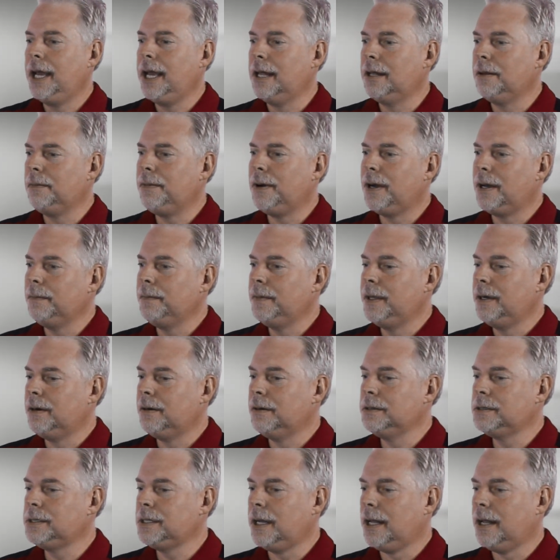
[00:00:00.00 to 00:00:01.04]
And the problem
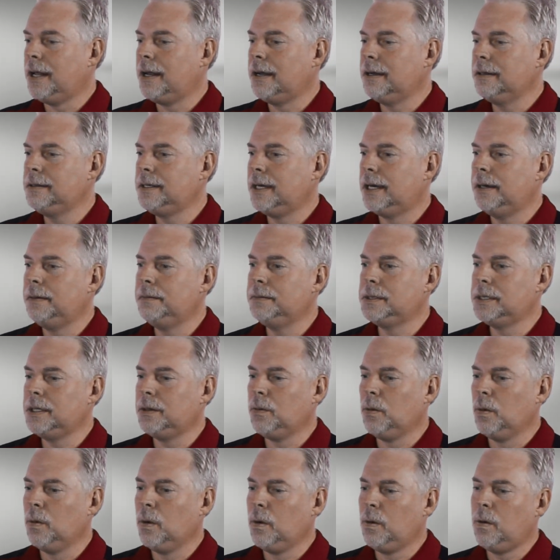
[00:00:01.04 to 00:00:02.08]
there is a lot of times it
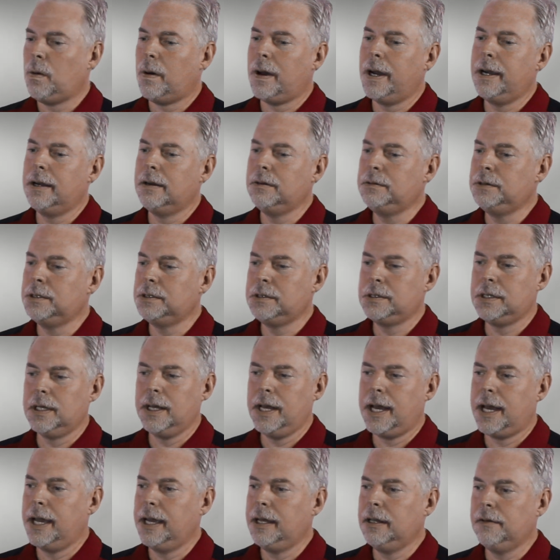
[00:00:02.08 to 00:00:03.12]
required just the
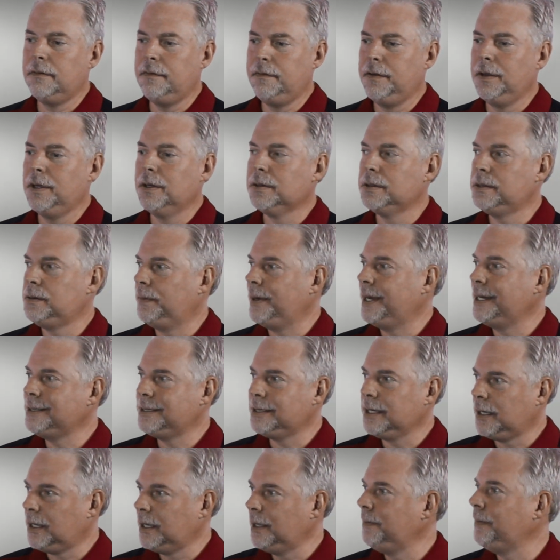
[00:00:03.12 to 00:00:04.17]
guy in the field to
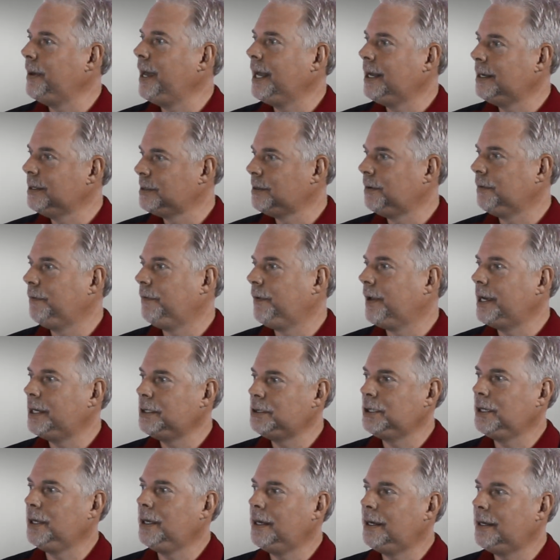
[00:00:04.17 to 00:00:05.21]
basically make his own
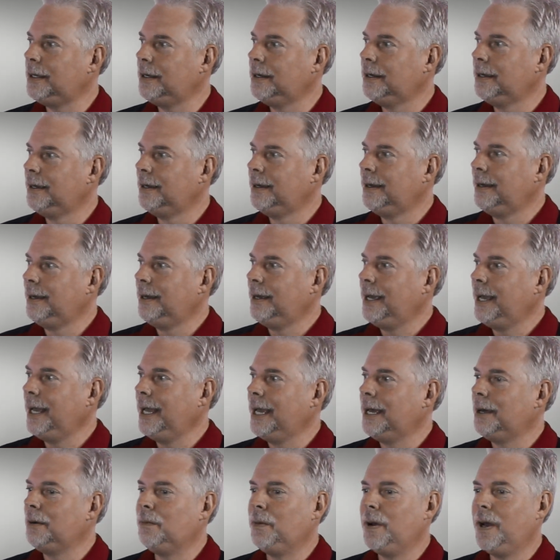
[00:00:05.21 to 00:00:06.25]
flashing kit.
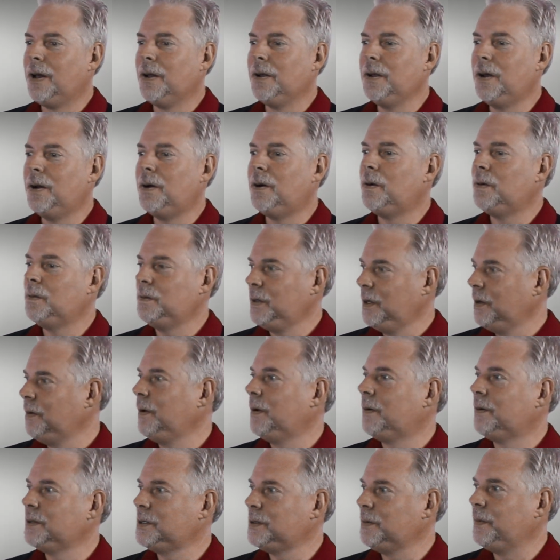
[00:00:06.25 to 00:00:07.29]
And we all know,
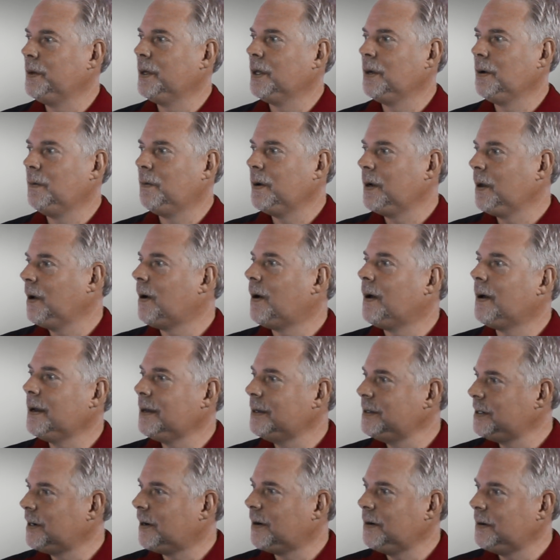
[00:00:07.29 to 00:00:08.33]
as a builder, what caulk
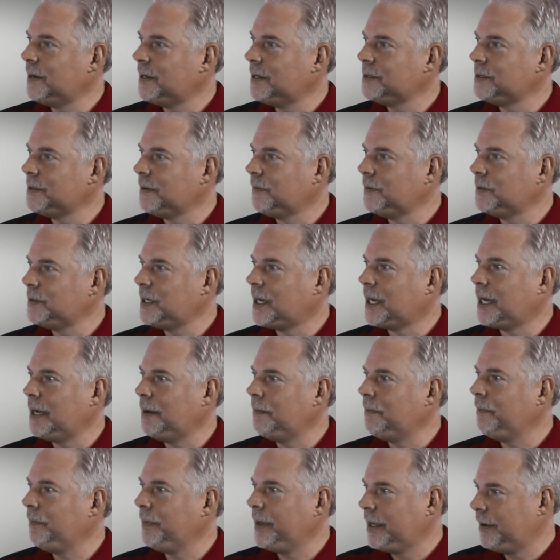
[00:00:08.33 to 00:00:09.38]
and tar does over
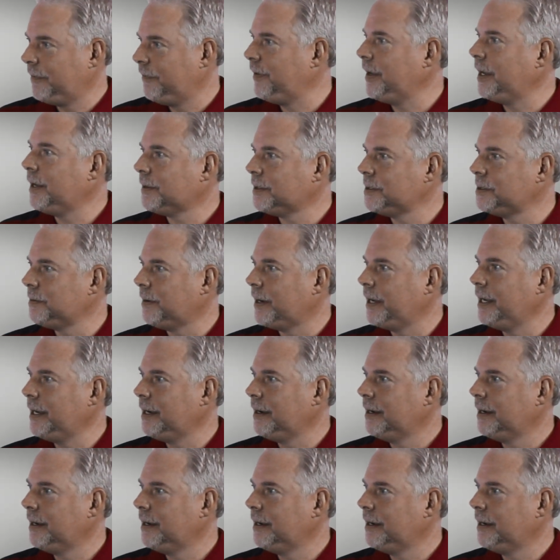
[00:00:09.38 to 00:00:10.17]
time. It fails, right?